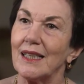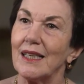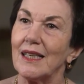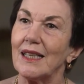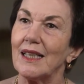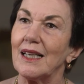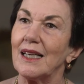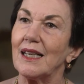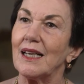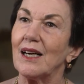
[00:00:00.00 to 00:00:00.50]

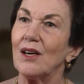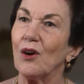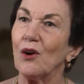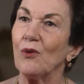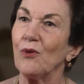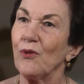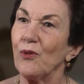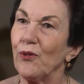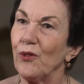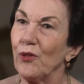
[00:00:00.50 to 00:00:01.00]

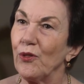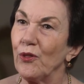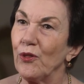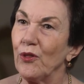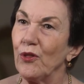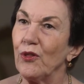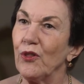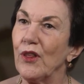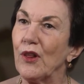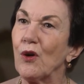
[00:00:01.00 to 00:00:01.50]
Of
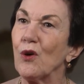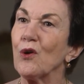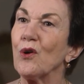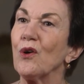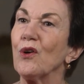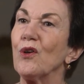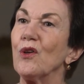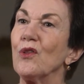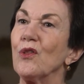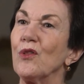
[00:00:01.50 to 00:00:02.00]

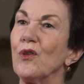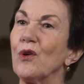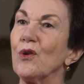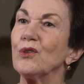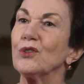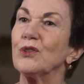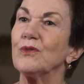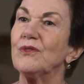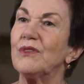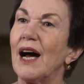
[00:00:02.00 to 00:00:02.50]

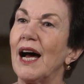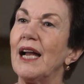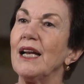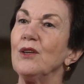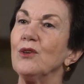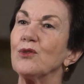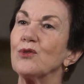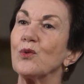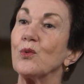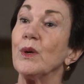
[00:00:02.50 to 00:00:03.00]
those
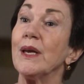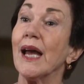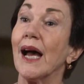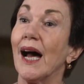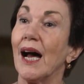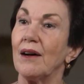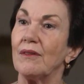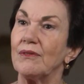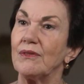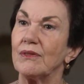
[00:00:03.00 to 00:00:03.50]
values we
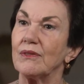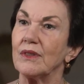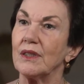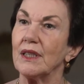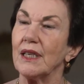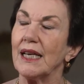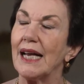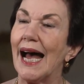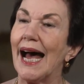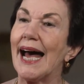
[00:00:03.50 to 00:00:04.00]
have,
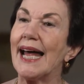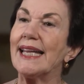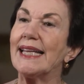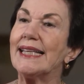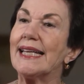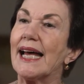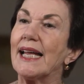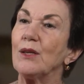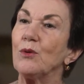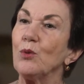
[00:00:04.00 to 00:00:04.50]
and
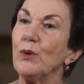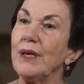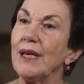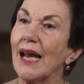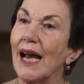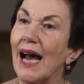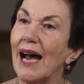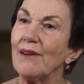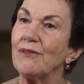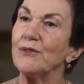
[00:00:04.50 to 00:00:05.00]
that we
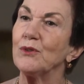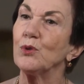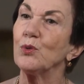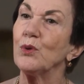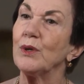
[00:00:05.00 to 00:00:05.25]
have to